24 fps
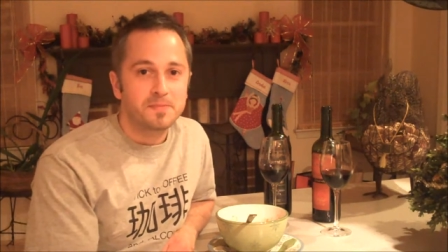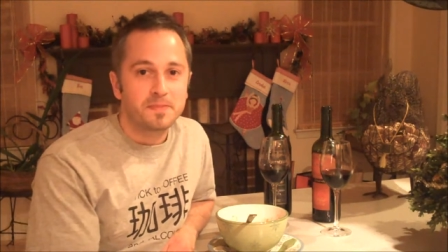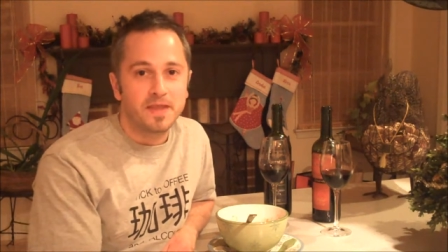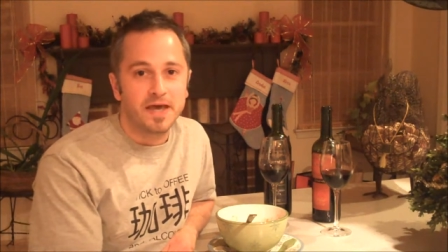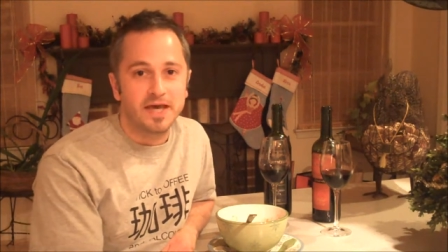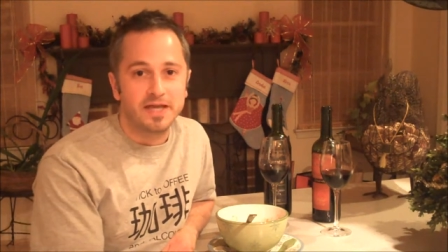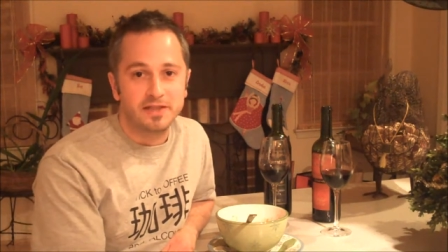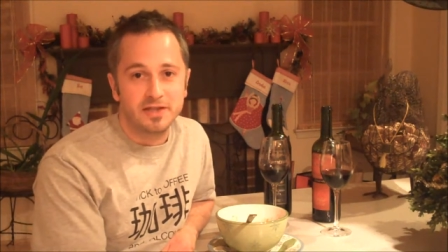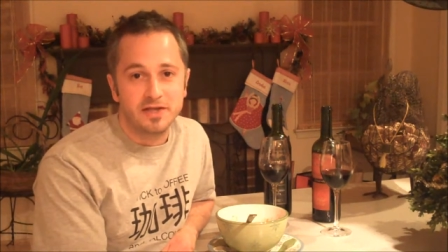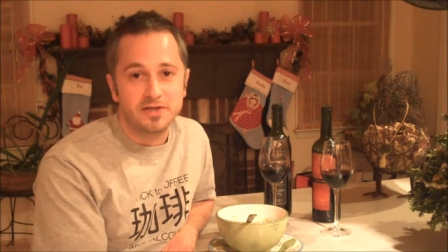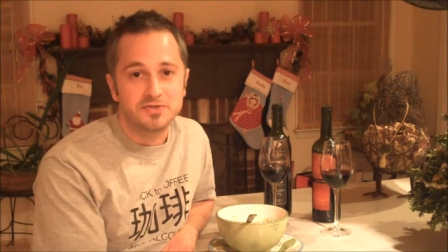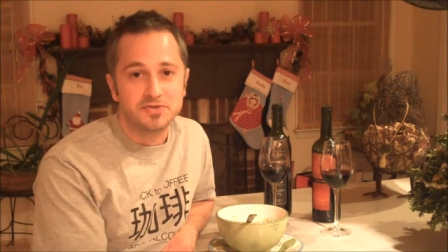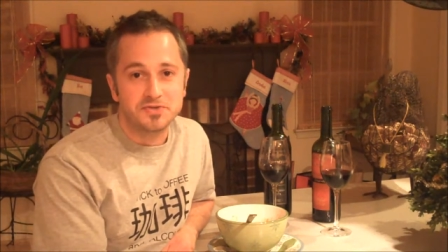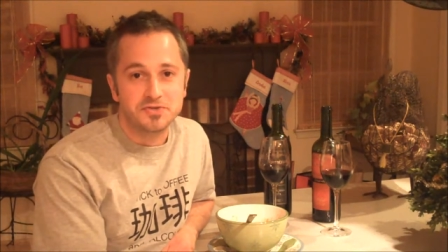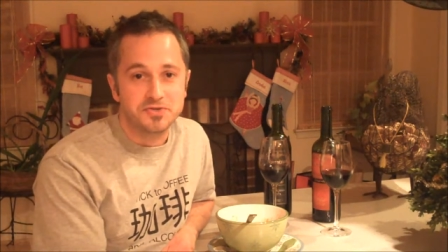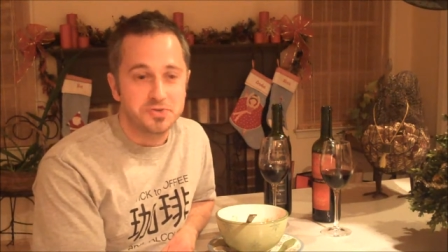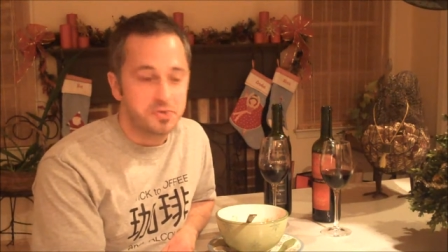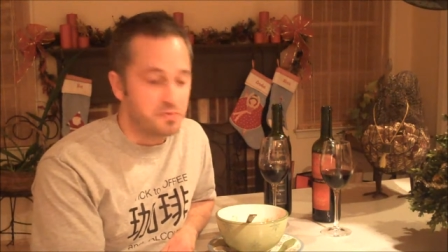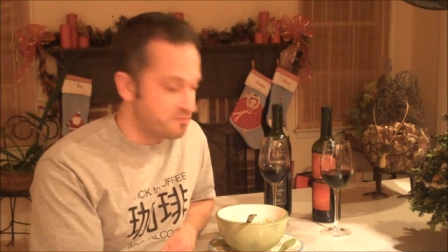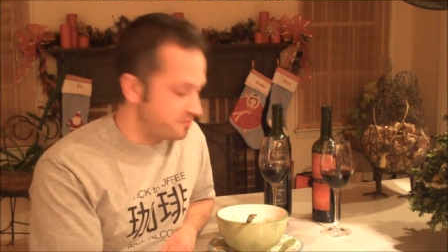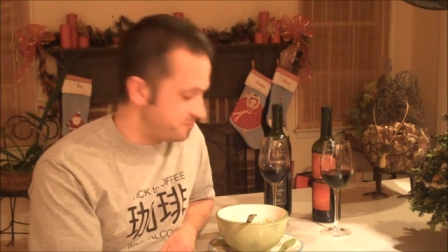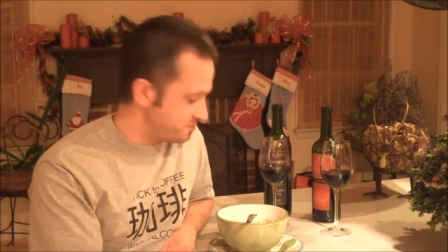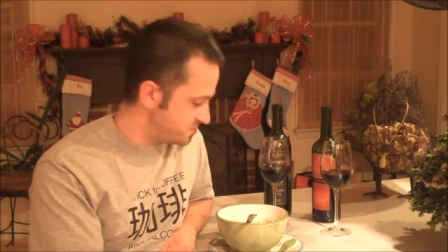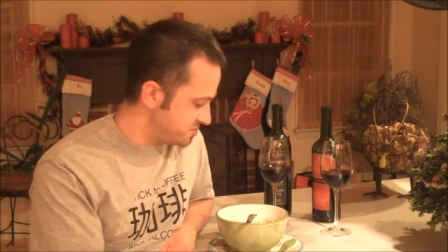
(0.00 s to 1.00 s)
and lentil
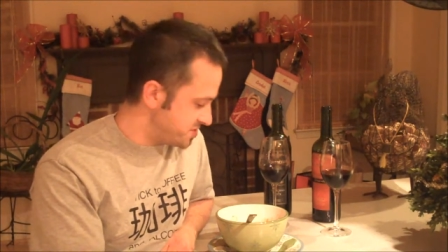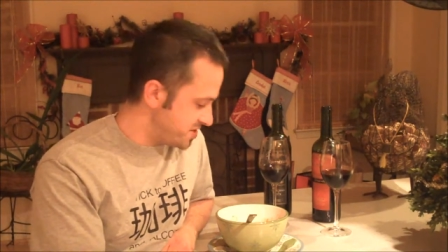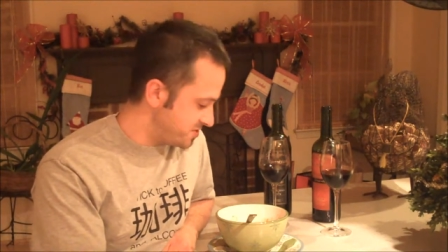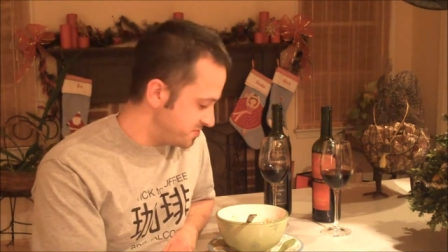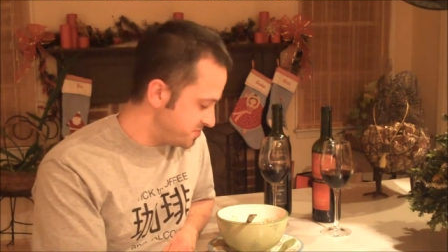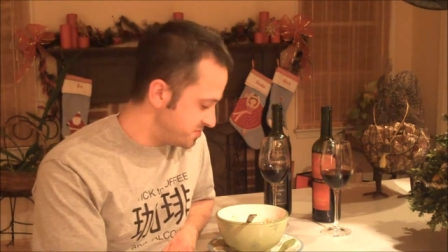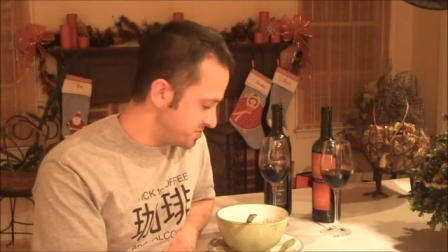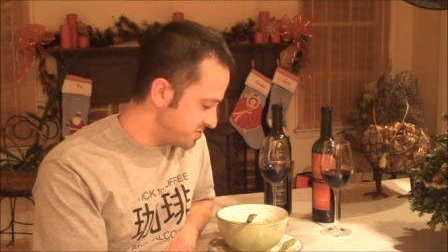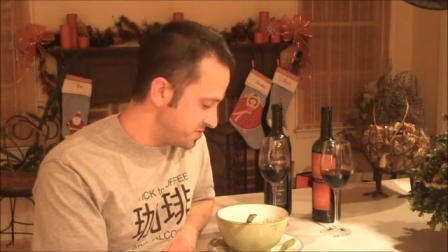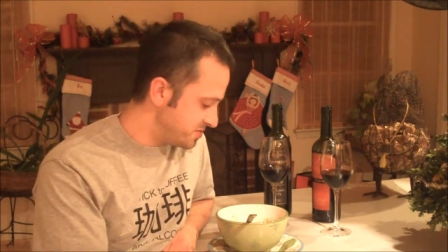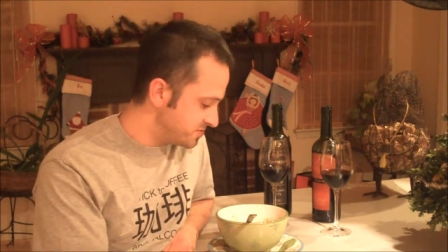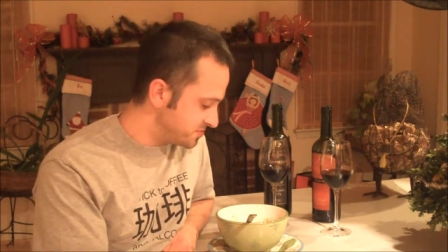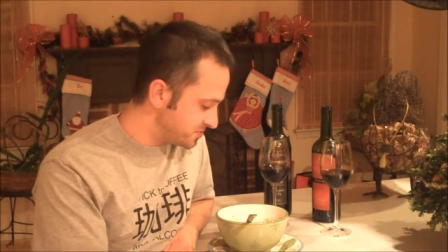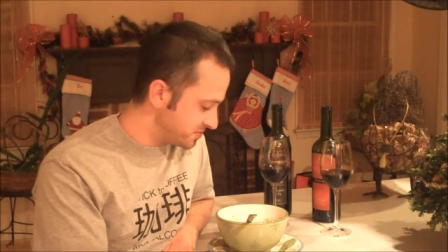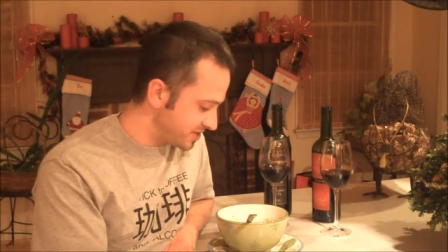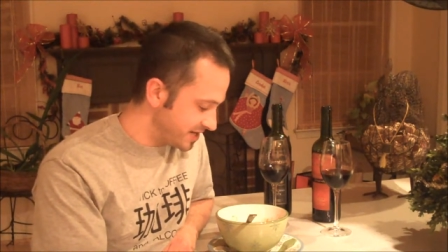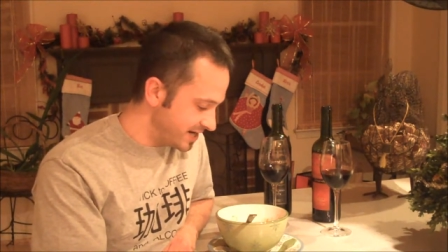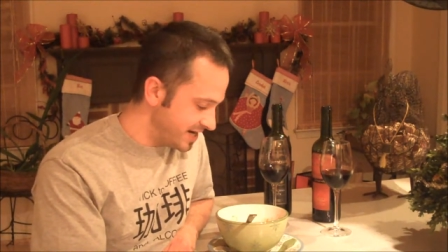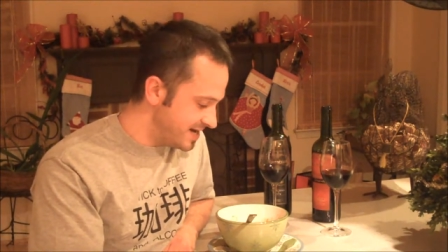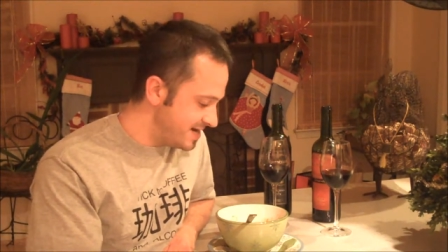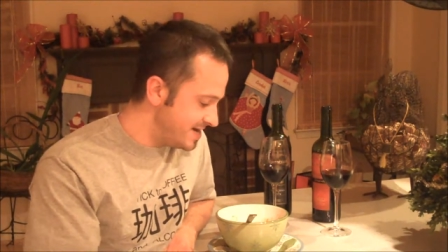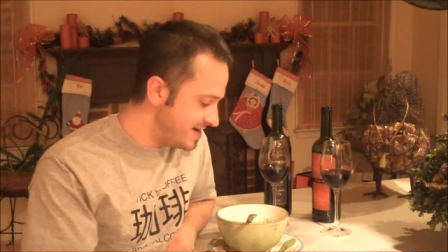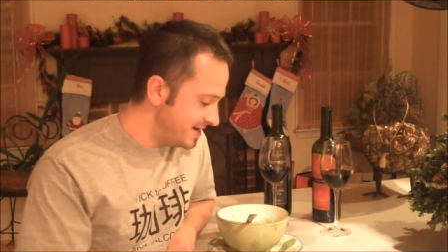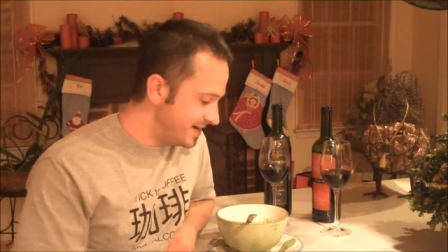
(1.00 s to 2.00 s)
soup from Trader Joe's, okay?